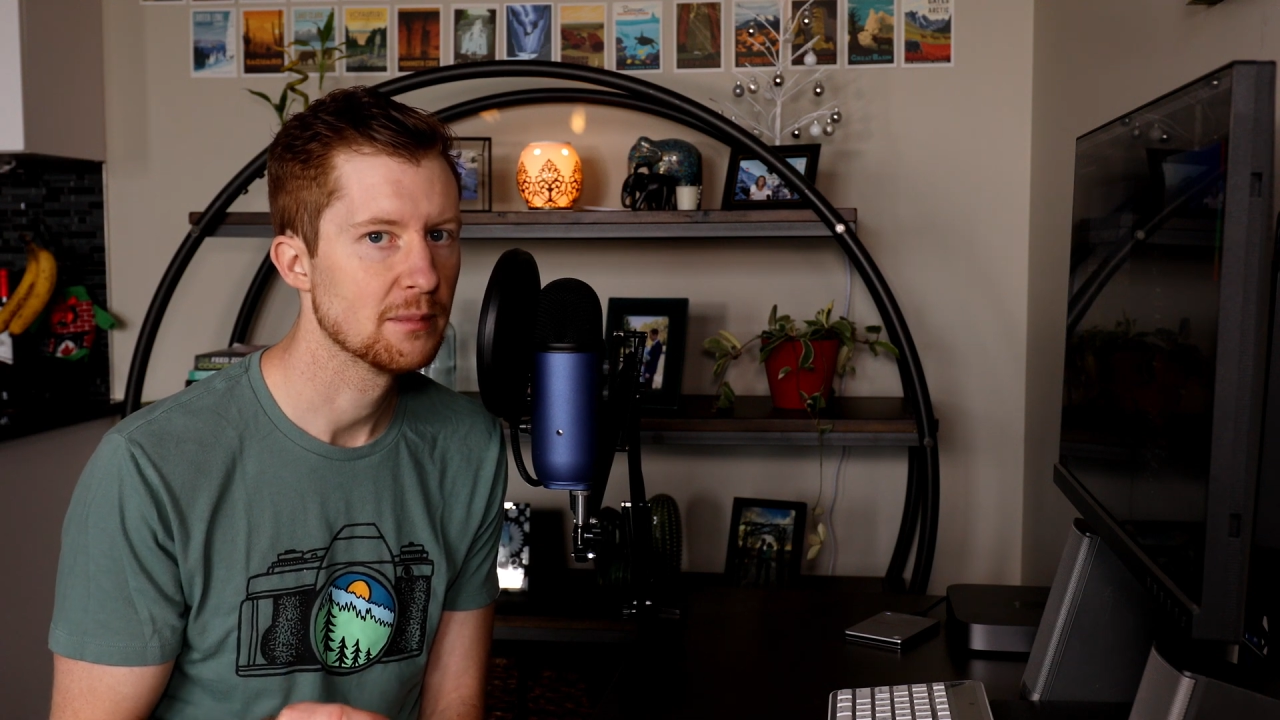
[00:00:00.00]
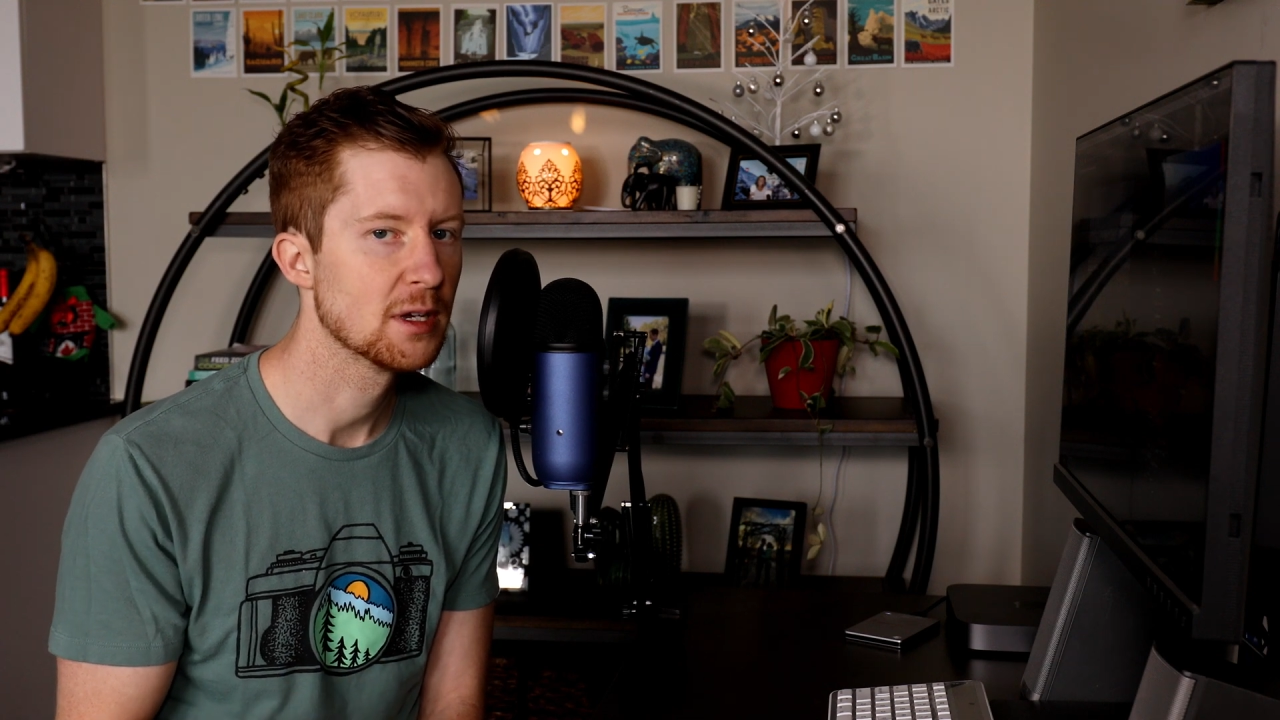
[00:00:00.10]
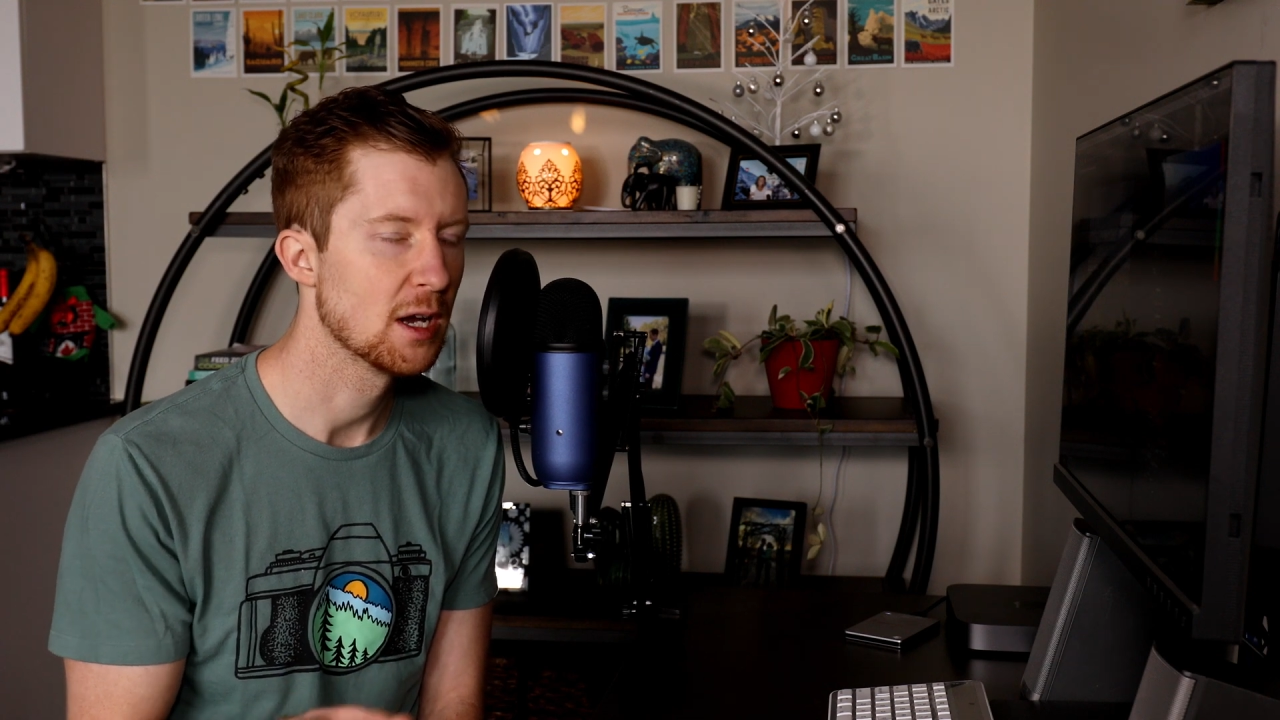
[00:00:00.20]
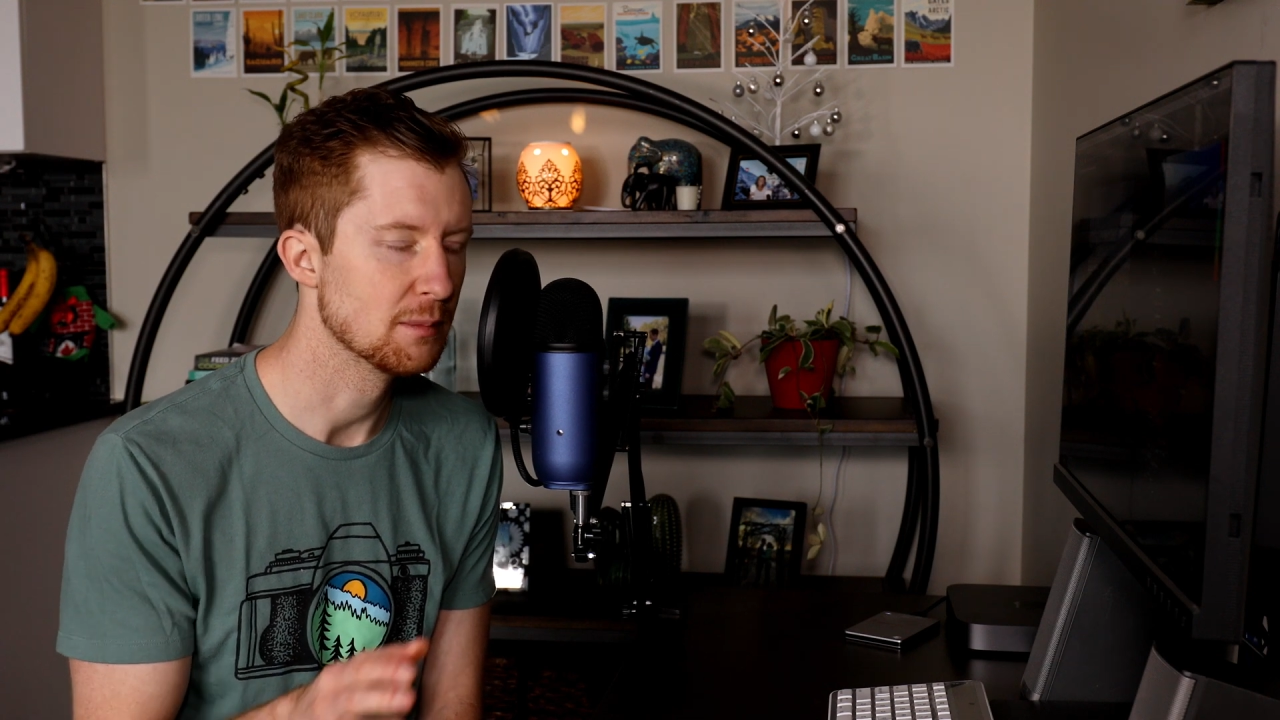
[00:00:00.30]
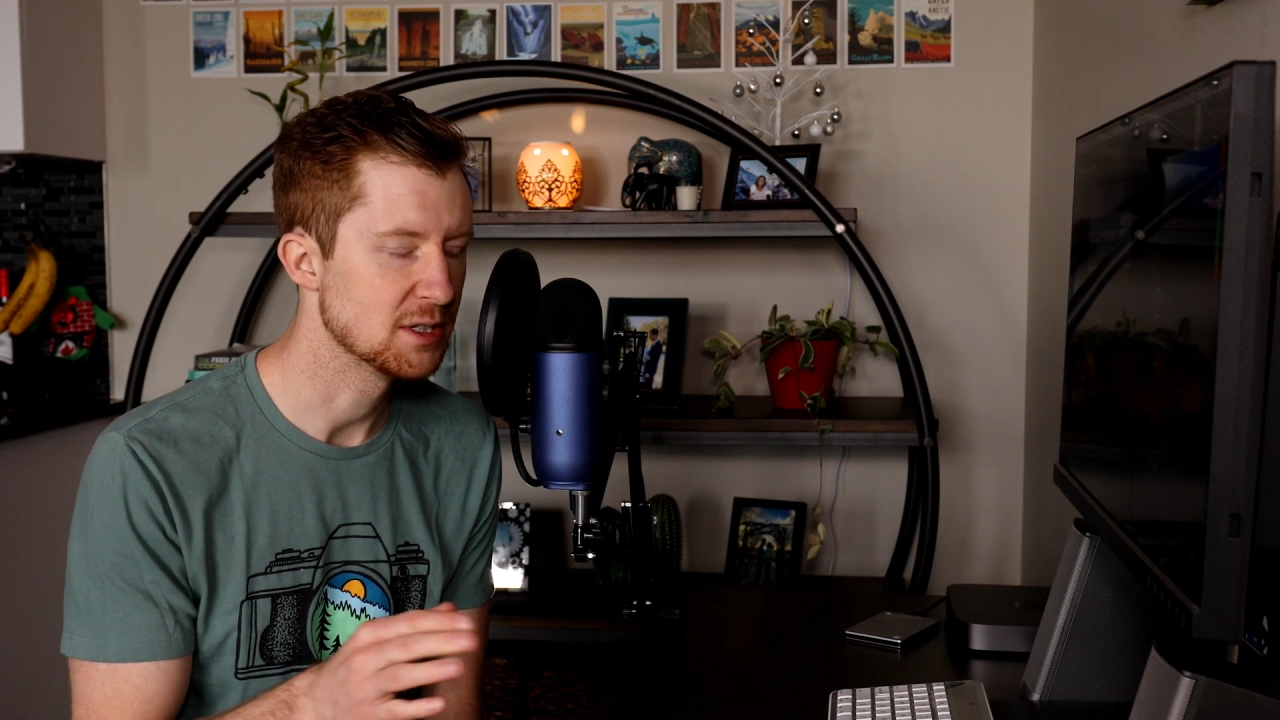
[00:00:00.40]

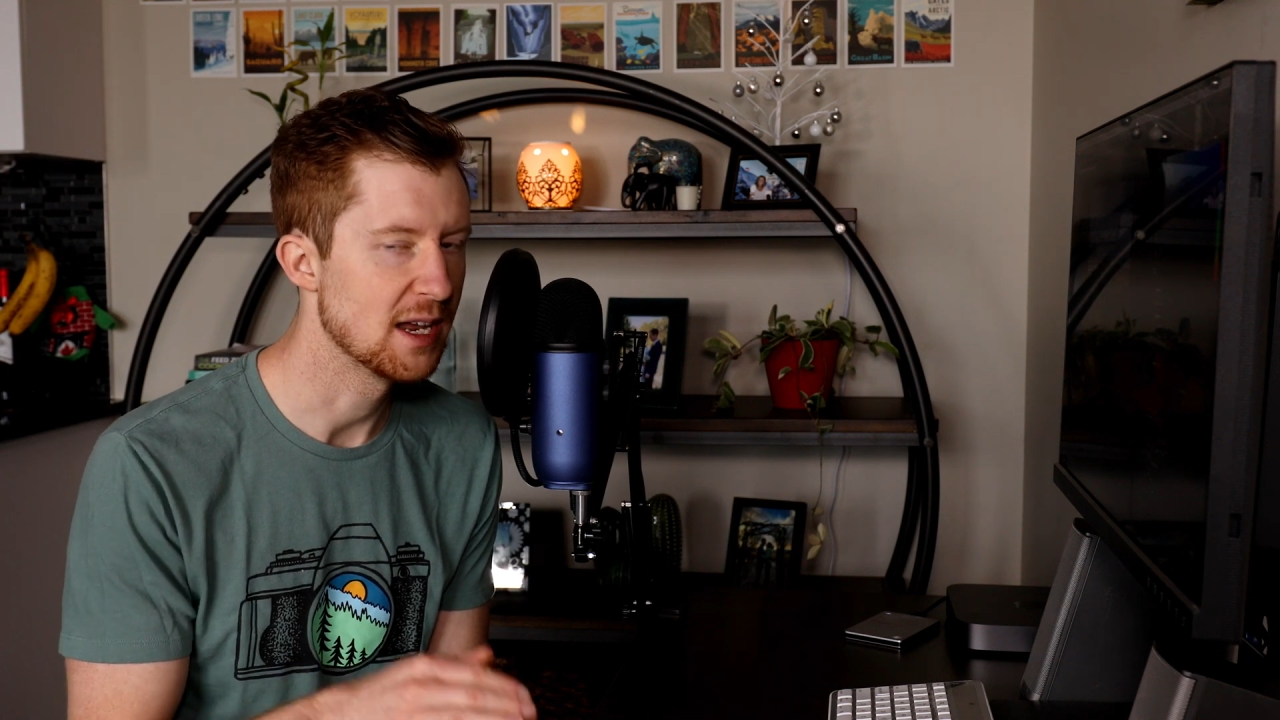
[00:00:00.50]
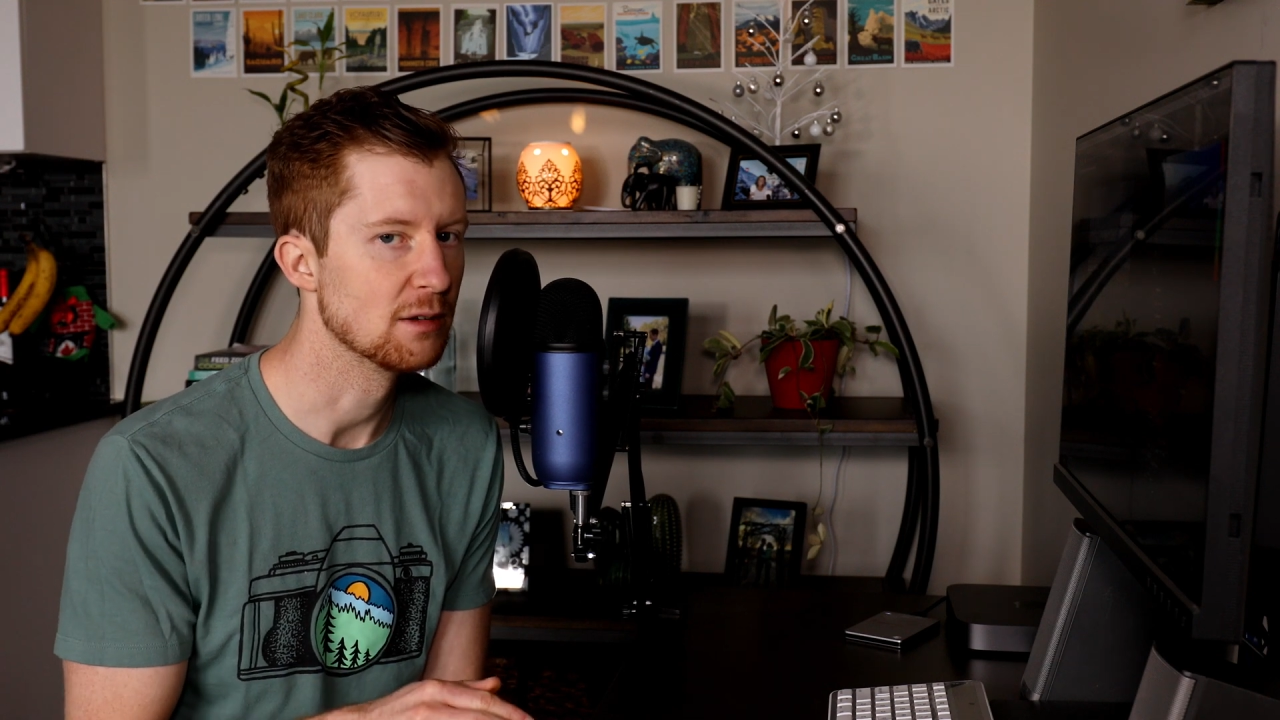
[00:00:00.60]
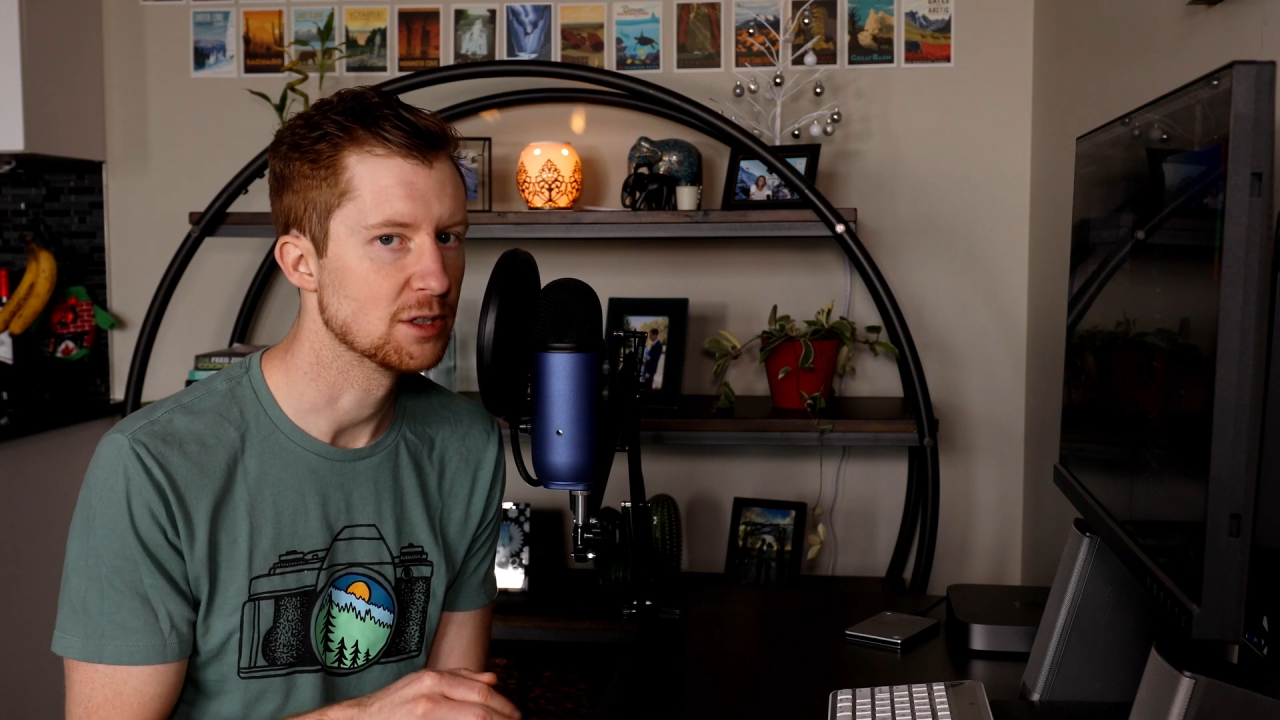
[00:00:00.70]
comes down to